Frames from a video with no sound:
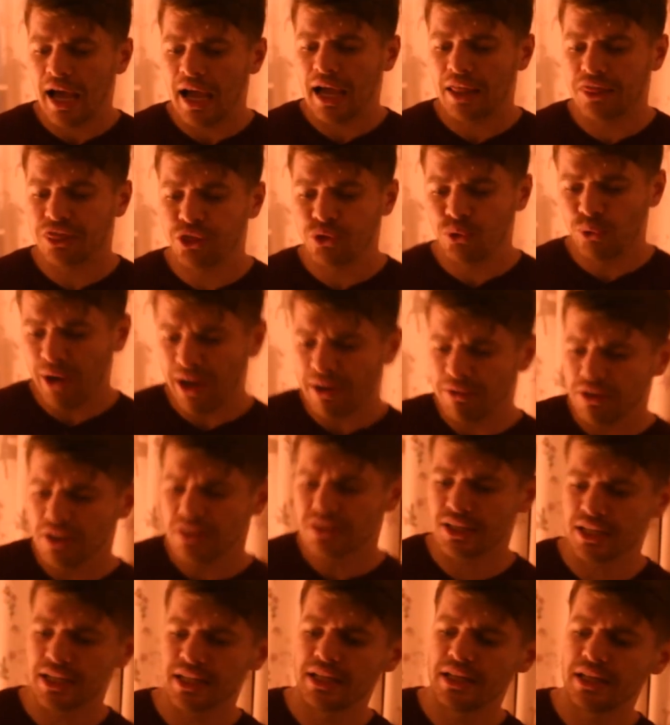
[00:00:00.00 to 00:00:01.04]
And throughout the
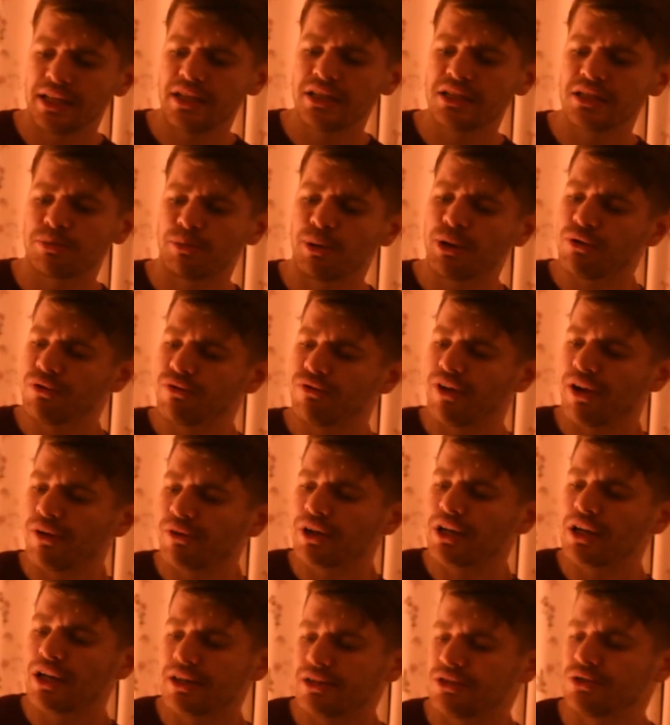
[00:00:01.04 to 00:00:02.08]
day, he spoke
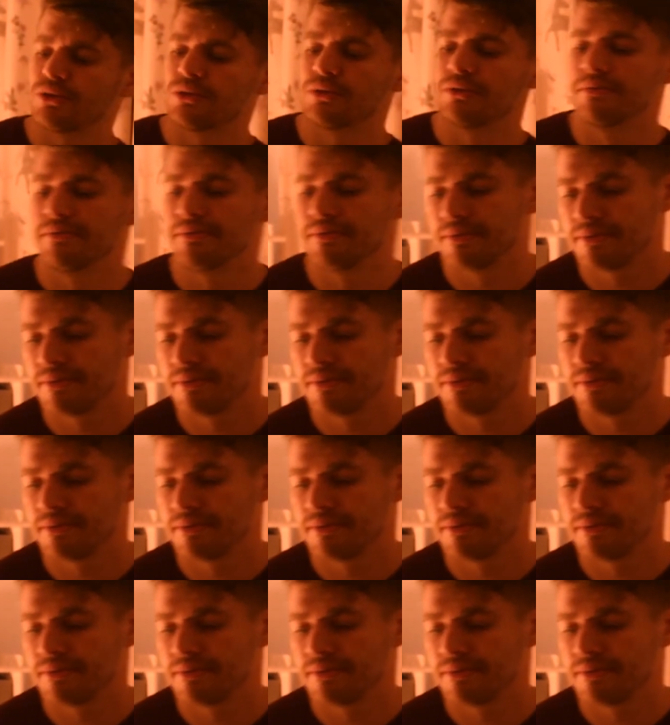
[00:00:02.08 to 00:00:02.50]
very little.